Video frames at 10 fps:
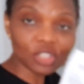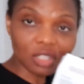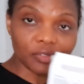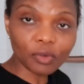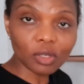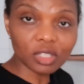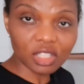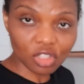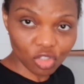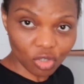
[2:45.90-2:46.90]
just follow
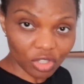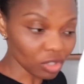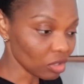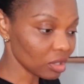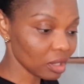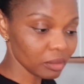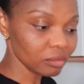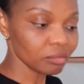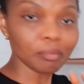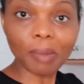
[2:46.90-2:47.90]
the instruction on
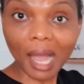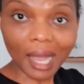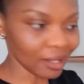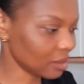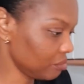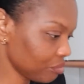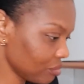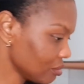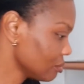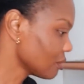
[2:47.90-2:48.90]
the pack.
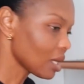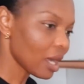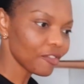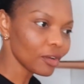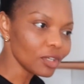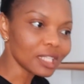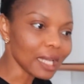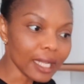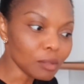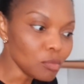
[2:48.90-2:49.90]
I follow it like